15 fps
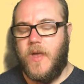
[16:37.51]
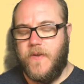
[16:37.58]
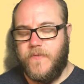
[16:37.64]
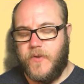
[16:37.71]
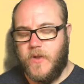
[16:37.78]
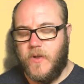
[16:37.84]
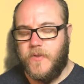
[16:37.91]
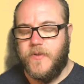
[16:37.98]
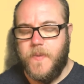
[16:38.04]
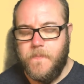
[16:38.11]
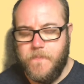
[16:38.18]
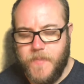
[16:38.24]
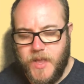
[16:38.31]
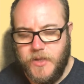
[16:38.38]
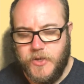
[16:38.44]
I forgot to
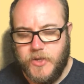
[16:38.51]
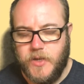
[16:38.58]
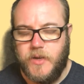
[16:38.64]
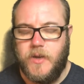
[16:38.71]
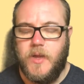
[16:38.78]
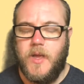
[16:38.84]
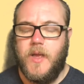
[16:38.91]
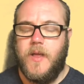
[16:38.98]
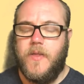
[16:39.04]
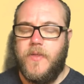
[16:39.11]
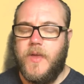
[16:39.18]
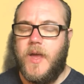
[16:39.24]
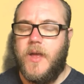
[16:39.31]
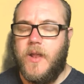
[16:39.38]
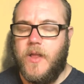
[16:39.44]
mention
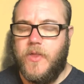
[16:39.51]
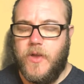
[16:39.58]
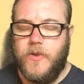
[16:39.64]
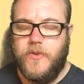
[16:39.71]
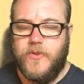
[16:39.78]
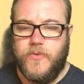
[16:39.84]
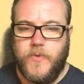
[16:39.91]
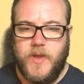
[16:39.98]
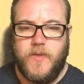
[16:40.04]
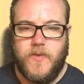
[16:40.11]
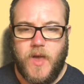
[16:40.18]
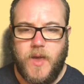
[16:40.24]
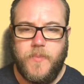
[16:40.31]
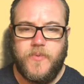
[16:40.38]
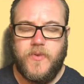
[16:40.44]
that those 3
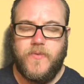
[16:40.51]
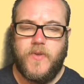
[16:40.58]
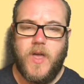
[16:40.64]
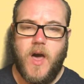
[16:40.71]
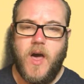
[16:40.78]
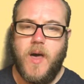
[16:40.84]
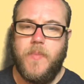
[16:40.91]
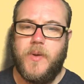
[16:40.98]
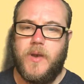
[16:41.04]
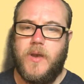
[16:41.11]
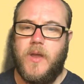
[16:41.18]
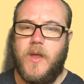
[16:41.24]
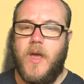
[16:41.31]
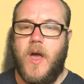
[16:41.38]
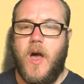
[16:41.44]
types of carbon
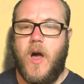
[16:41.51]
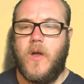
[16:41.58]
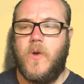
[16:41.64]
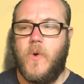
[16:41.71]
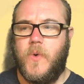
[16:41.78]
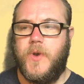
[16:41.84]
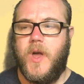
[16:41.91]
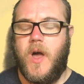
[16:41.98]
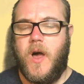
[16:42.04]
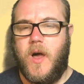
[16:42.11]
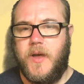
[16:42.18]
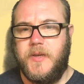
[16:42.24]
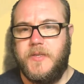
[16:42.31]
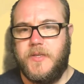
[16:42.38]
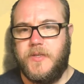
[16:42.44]
are called
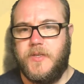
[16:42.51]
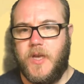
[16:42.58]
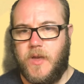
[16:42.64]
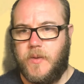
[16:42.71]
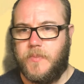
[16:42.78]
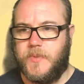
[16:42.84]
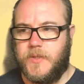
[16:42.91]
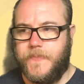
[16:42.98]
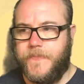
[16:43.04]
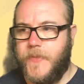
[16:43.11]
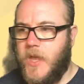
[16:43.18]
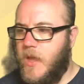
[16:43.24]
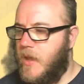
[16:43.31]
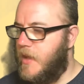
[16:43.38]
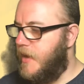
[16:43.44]
isotopes.
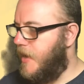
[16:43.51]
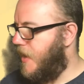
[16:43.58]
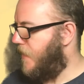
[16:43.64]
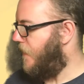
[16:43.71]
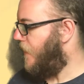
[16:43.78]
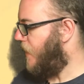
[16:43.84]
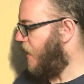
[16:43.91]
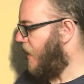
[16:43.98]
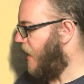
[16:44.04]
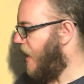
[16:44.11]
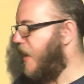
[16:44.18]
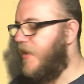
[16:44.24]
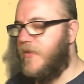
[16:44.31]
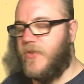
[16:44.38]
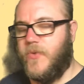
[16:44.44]
Now,
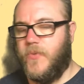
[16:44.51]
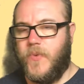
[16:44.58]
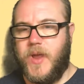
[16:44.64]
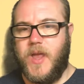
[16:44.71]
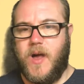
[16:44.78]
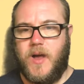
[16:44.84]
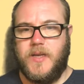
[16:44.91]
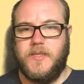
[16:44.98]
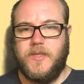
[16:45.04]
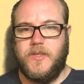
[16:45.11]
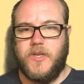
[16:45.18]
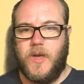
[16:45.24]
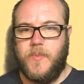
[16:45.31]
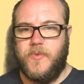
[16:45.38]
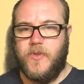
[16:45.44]
here's 3
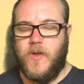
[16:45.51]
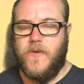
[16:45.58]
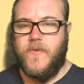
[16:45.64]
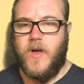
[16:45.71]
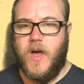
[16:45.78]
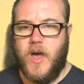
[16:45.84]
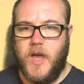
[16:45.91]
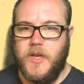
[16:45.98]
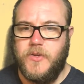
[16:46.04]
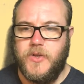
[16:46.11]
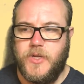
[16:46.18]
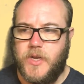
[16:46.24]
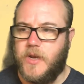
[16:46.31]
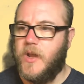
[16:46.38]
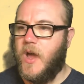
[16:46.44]
isotopes of
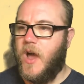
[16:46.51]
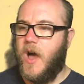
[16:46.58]
hydrogen.